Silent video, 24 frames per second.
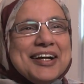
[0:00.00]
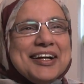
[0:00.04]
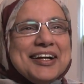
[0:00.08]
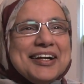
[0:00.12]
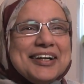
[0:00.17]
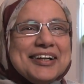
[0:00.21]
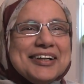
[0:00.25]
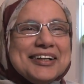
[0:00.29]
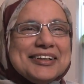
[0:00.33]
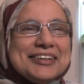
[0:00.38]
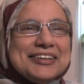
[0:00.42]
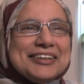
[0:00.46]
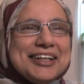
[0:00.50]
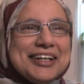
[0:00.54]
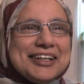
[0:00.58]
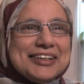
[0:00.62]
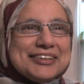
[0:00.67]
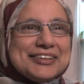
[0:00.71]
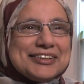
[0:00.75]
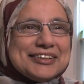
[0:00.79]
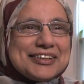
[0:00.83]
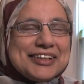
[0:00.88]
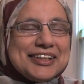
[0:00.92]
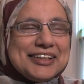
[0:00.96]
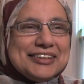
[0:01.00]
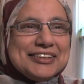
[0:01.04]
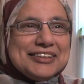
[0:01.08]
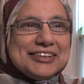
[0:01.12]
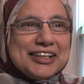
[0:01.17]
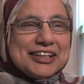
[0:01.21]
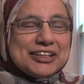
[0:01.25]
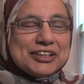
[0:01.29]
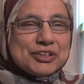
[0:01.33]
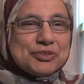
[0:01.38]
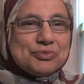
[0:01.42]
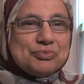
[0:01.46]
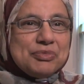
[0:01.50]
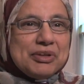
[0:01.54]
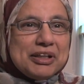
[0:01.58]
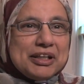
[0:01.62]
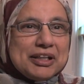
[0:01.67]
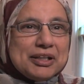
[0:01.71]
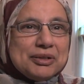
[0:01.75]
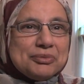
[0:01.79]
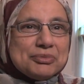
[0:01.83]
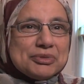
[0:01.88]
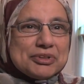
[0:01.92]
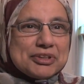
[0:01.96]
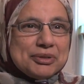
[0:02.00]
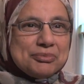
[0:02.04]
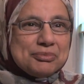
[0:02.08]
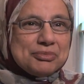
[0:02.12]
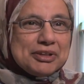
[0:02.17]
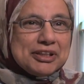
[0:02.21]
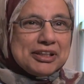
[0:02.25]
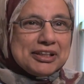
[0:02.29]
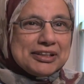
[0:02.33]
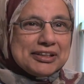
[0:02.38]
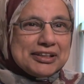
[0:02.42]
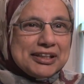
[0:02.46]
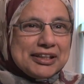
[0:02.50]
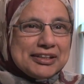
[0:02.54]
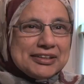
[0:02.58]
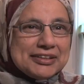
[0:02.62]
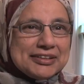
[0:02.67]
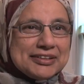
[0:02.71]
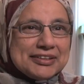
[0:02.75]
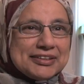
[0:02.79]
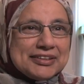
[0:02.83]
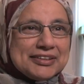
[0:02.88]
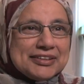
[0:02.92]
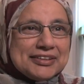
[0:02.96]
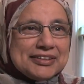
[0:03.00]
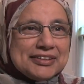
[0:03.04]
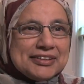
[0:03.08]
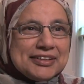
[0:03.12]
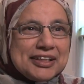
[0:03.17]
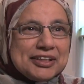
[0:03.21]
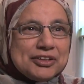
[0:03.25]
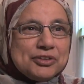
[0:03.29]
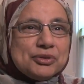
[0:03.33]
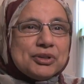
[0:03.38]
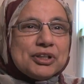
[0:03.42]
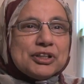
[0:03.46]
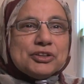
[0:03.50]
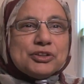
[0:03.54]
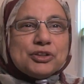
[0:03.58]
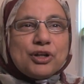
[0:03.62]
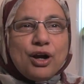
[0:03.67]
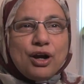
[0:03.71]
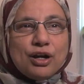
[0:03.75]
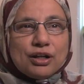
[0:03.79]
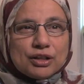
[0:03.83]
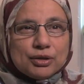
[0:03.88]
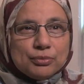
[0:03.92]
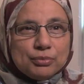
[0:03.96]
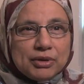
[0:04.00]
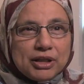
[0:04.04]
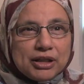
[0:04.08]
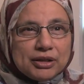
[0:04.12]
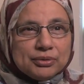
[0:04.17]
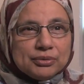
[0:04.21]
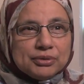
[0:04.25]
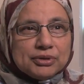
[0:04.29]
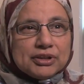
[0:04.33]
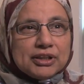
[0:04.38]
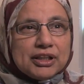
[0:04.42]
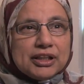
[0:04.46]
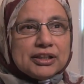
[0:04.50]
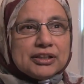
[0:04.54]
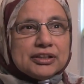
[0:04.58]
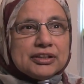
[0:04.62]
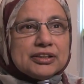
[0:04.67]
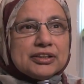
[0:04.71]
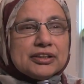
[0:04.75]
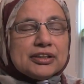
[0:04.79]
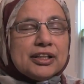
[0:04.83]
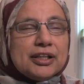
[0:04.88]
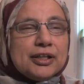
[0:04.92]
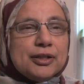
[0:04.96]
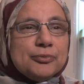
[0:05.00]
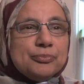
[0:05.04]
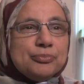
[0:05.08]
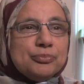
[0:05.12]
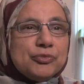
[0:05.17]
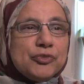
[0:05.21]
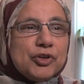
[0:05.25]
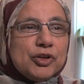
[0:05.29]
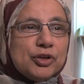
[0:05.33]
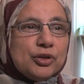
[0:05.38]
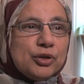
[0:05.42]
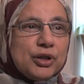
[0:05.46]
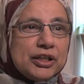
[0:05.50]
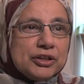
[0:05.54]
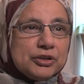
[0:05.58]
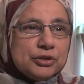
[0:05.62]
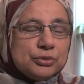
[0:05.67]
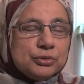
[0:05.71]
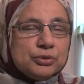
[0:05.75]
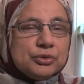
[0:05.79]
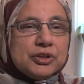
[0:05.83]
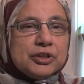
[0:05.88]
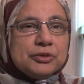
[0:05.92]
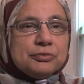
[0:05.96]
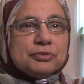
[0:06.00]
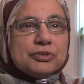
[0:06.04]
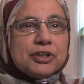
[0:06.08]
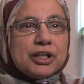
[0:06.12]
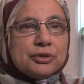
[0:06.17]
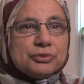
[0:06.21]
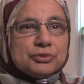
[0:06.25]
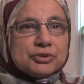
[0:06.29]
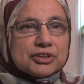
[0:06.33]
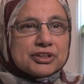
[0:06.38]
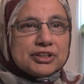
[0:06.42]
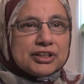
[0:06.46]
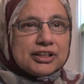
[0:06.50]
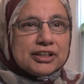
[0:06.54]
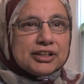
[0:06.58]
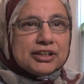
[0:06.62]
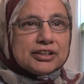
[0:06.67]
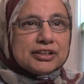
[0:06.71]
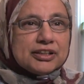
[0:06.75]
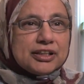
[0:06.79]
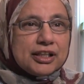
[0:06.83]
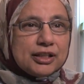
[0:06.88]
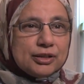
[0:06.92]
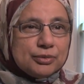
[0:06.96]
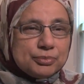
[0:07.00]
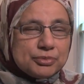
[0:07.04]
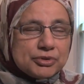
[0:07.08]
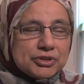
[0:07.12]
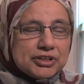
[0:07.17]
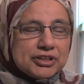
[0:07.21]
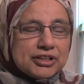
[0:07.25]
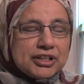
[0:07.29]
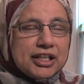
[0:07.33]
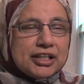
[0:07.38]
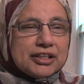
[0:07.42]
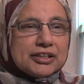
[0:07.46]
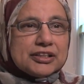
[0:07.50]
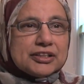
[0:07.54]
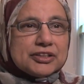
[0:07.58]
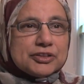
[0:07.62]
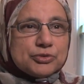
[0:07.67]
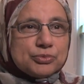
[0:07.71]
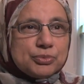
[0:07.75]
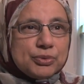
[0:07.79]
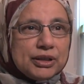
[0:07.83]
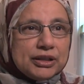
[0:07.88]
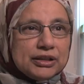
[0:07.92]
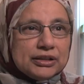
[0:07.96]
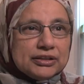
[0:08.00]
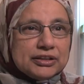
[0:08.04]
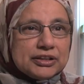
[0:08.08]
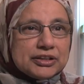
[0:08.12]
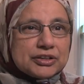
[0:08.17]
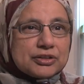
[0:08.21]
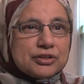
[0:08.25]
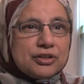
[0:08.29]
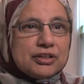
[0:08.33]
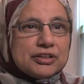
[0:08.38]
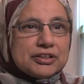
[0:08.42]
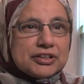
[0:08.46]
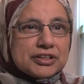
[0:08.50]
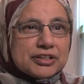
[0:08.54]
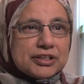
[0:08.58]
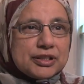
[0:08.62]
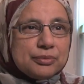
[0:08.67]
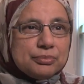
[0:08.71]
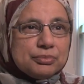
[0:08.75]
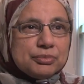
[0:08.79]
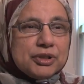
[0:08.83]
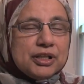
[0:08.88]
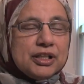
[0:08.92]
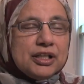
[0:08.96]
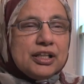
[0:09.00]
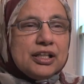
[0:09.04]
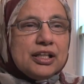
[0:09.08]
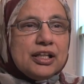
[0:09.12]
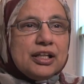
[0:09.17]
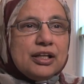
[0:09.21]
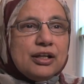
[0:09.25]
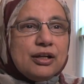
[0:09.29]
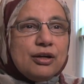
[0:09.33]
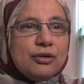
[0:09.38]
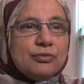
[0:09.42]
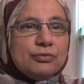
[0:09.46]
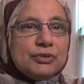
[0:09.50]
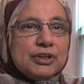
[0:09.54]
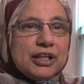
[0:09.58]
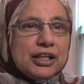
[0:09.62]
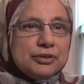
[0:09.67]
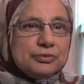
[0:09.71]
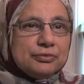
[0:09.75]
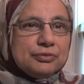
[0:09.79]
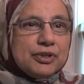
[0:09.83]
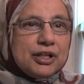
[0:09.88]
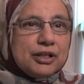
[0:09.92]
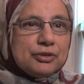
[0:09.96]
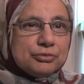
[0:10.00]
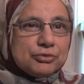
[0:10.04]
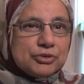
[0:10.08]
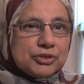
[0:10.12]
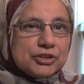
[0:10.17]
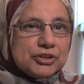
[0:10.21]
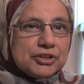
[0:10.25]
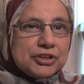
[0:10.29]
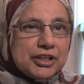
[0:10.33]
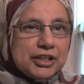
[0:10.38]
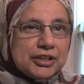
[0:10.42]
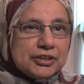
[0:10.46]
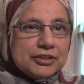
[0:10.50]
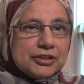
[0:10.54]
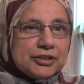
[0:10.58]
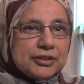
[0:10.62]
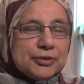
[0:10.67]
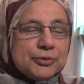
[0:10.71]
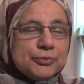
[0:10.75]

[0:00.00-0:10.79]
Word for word: uh, that it does become something that that you can talk about that um, you know i do grief counseling it helps in that as well this concept of life after death